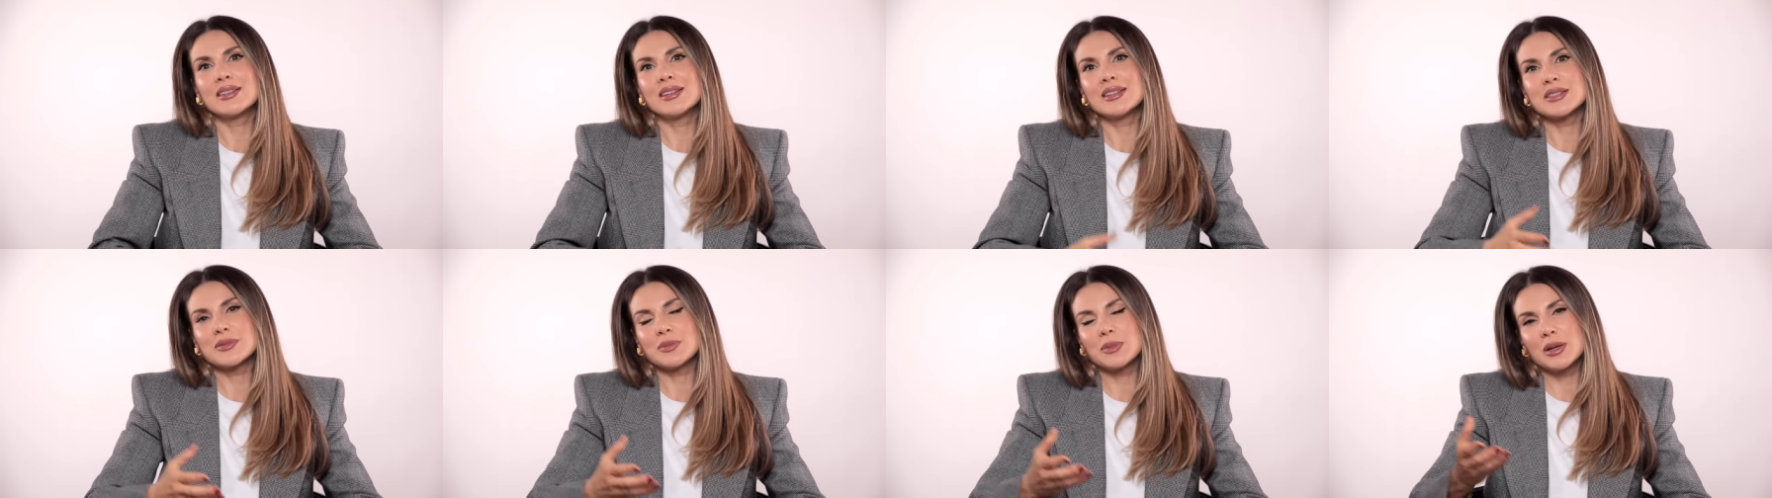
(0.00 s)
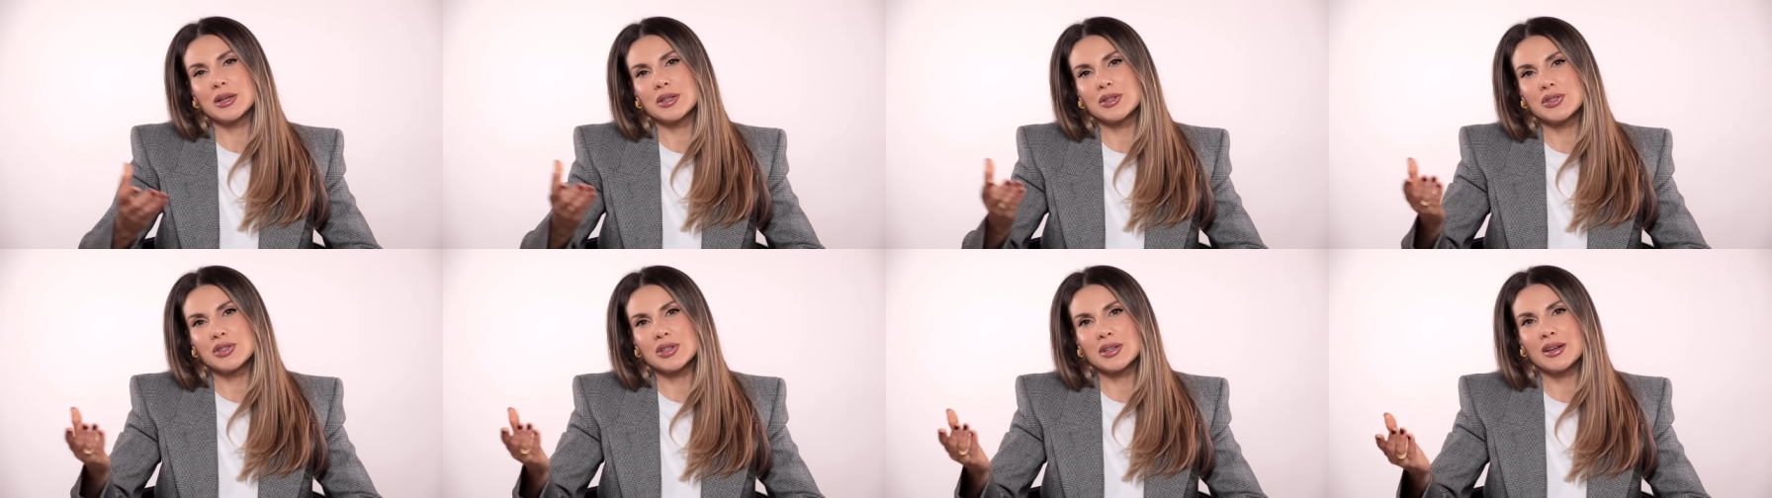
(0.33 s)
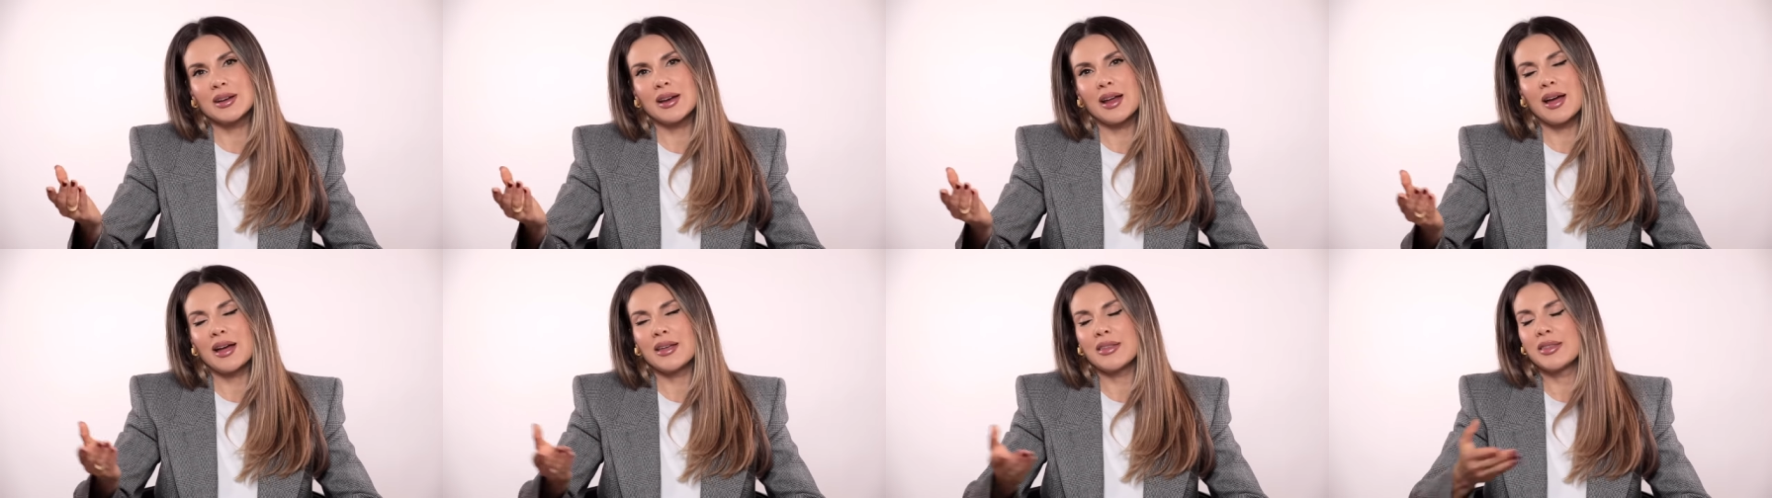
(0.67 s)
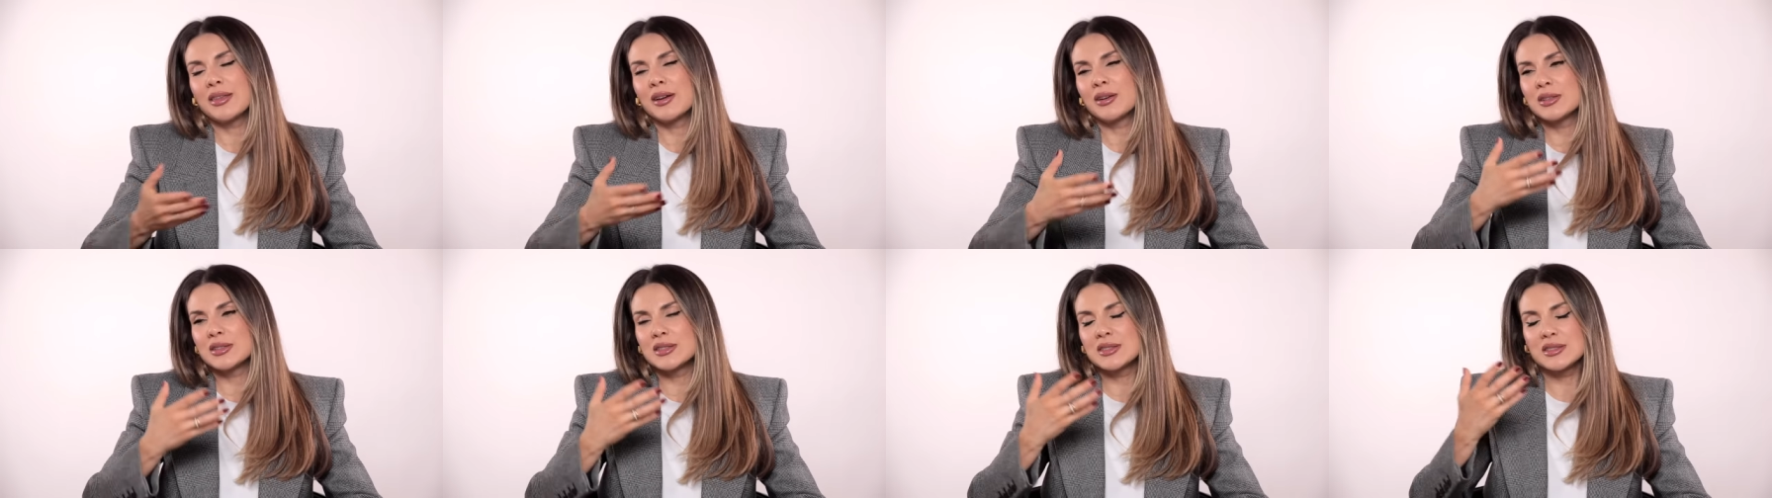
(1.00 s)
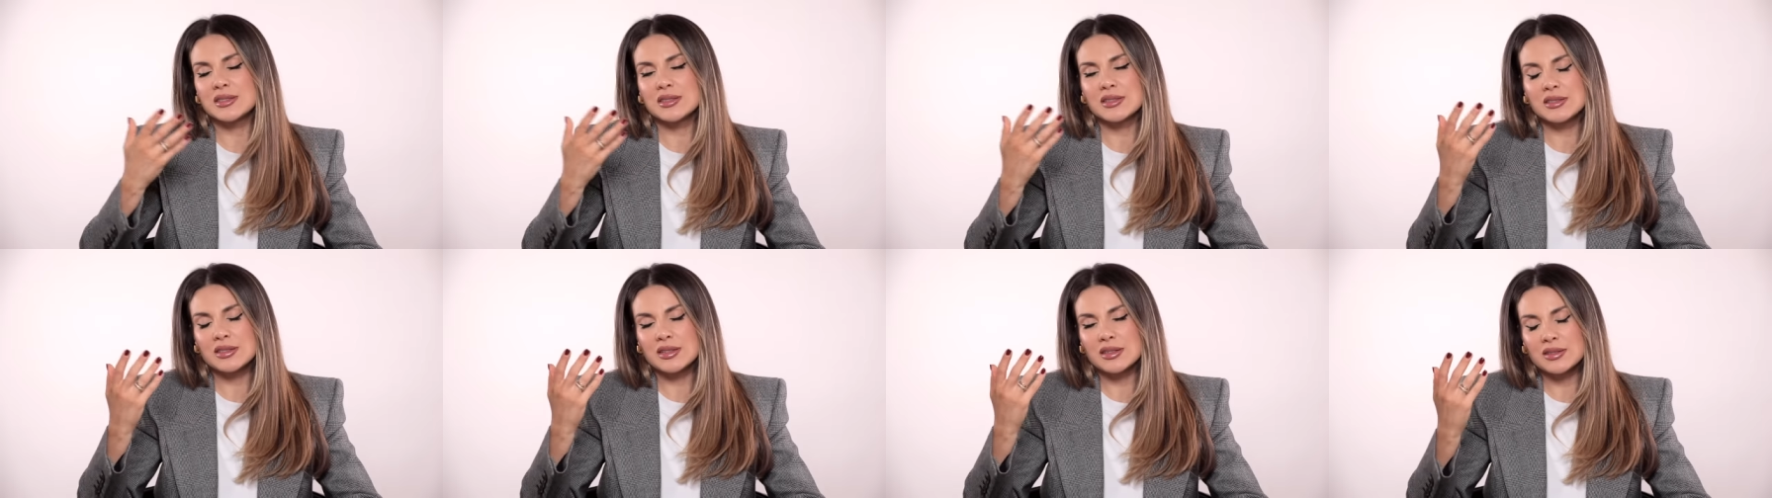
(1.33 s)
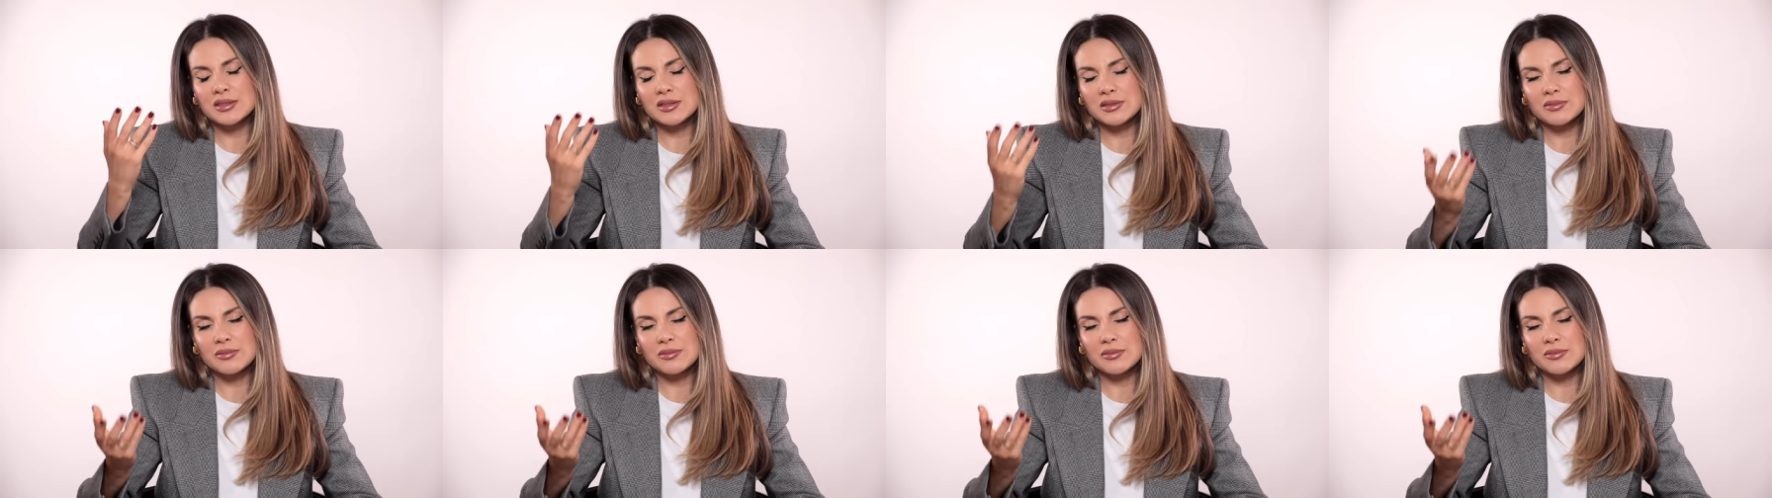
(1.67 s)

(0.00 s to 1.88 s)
this much, and I, there's a,